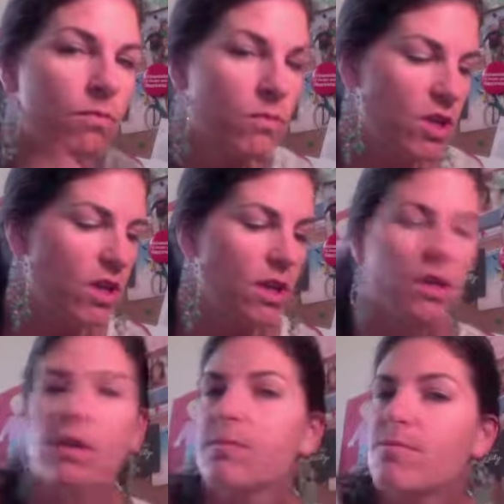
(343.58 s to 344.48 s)
cheek
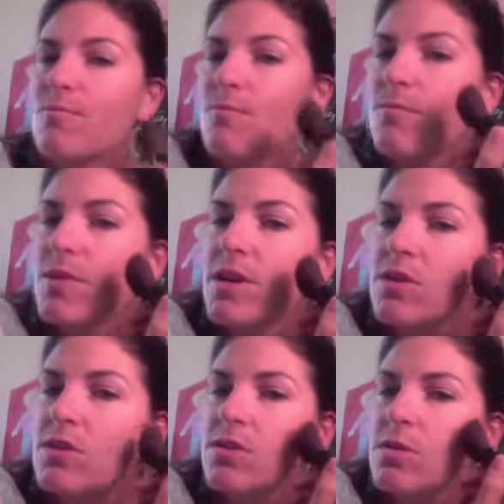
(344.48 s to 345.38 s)
color, and I
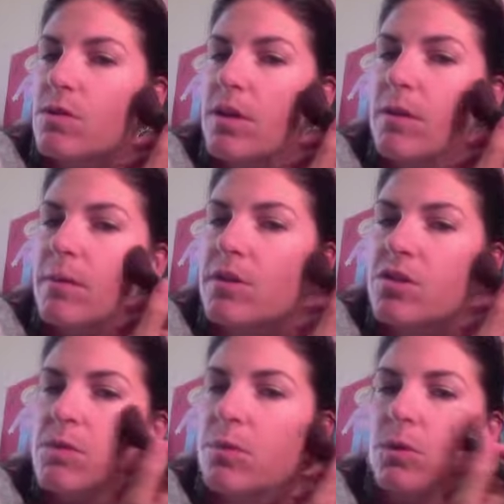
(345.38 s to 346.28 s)
just do it right on my
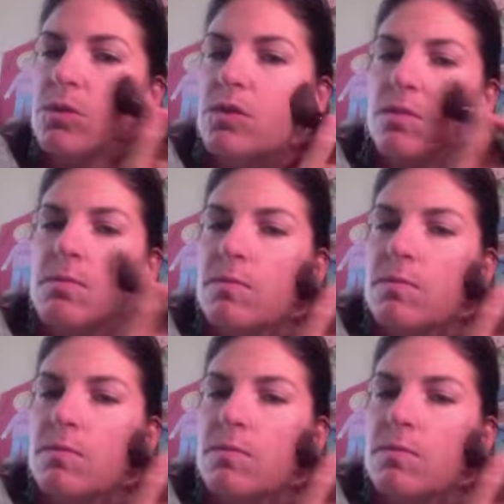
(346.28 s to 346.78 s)
cheekbones